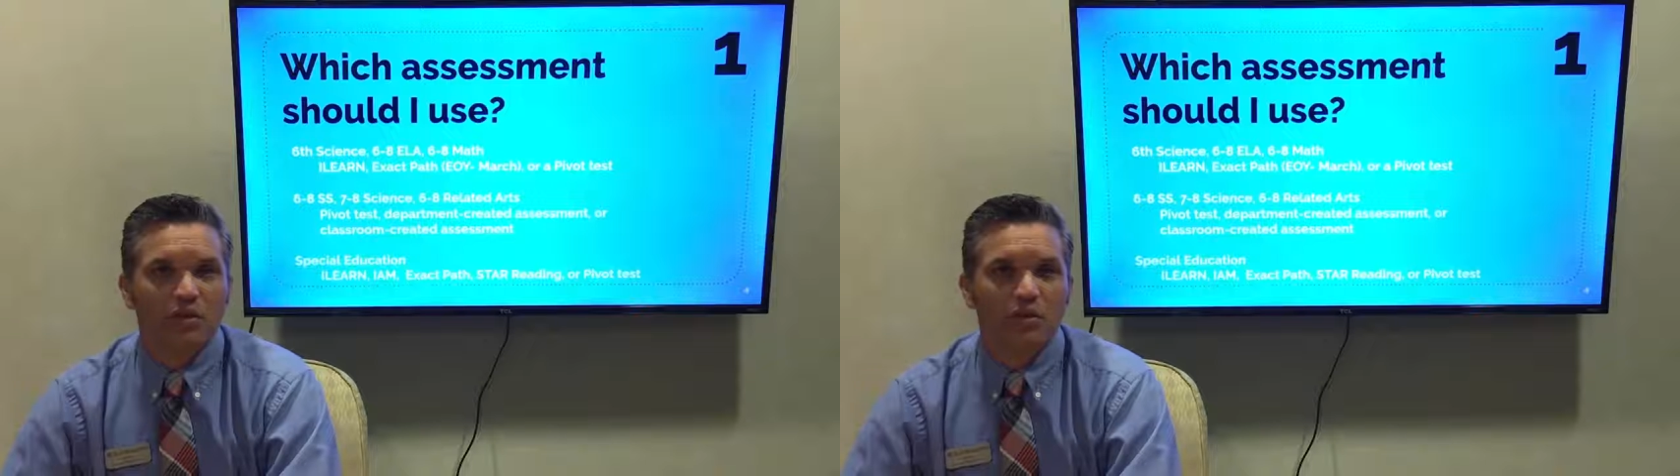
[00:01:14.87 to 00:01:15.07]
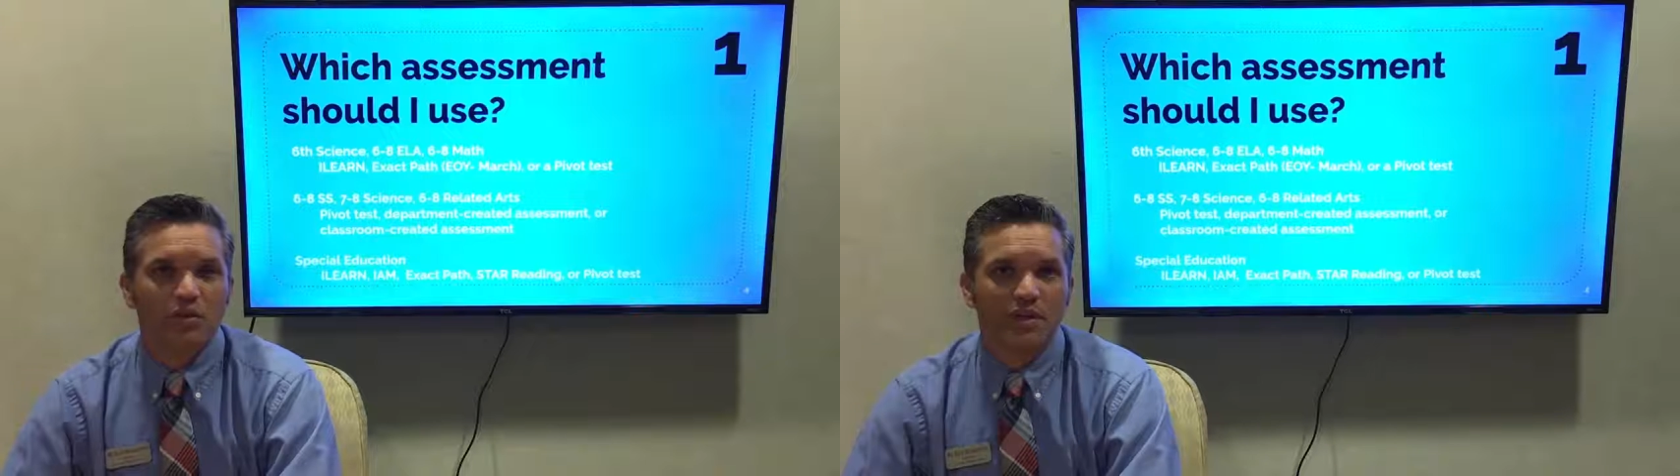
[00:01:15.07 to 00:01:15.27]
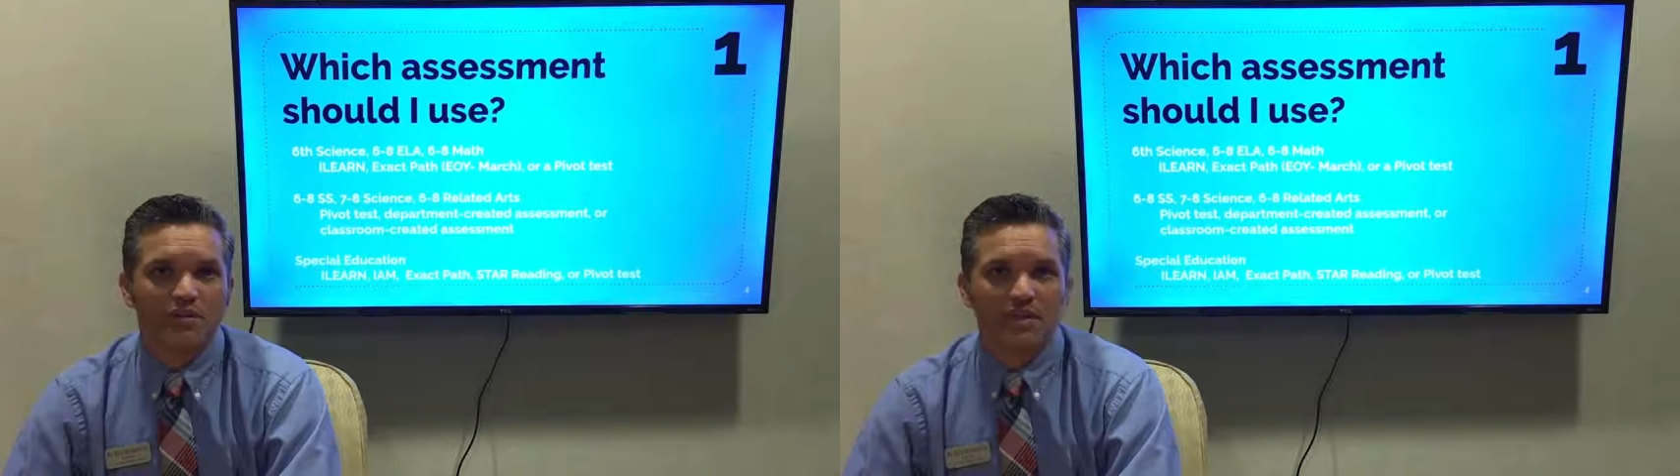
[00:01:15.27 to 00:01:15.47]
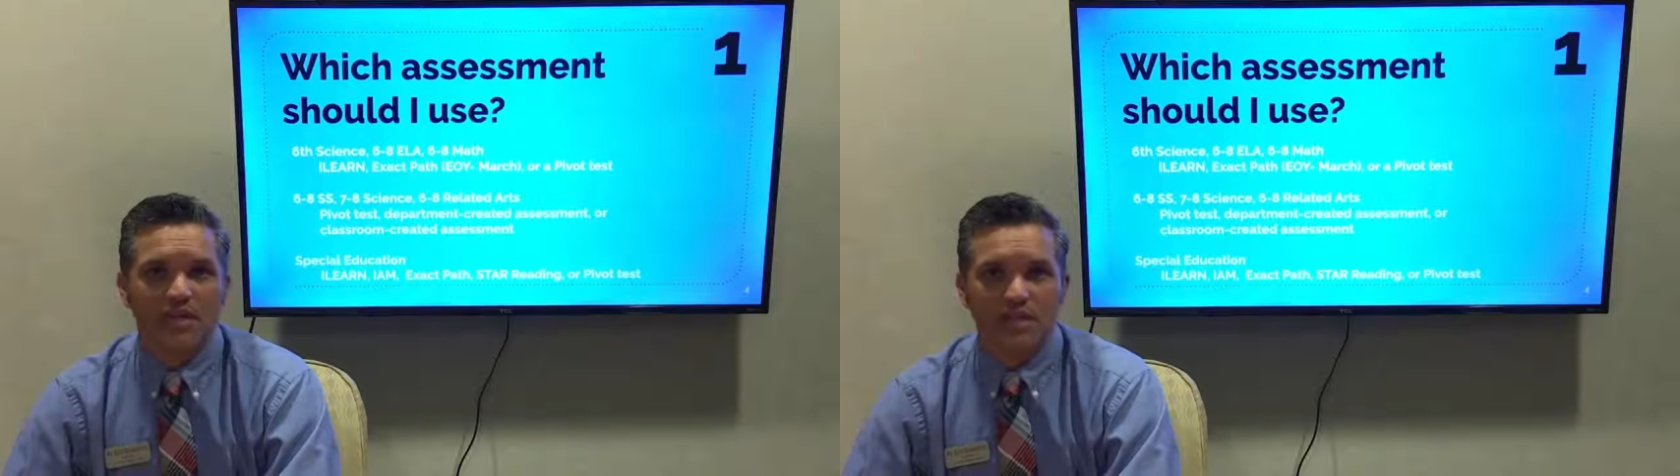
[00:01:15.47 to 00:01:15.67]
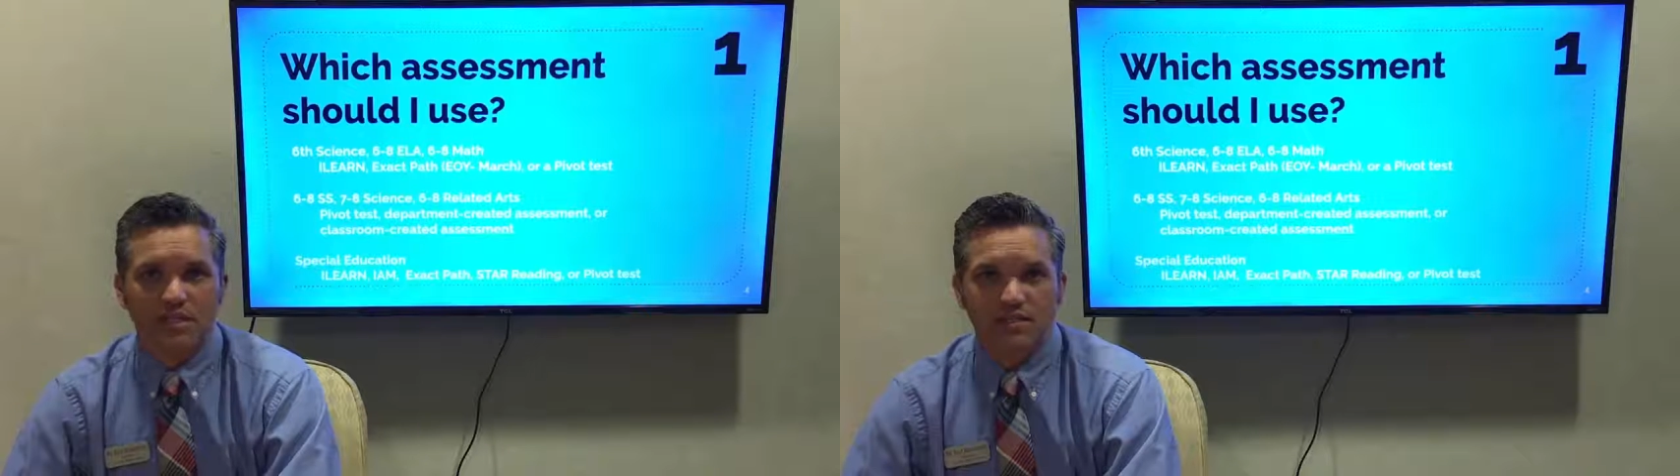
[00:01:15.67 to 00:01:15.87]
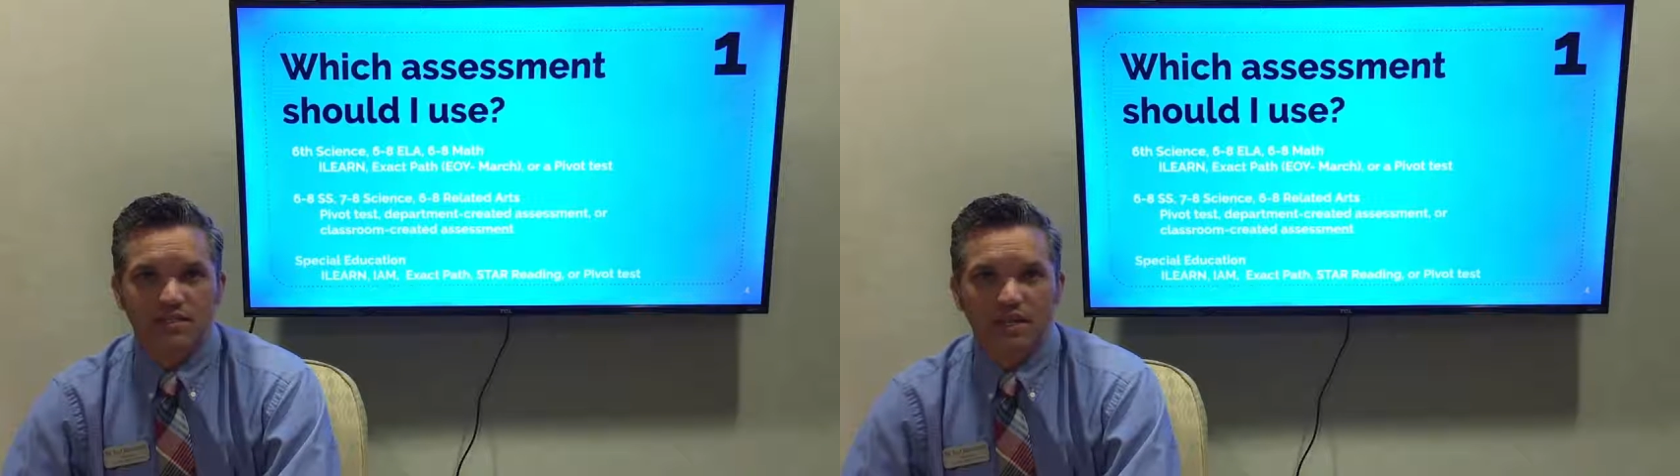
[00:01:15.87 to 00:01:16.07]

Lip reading: or a Pivot test.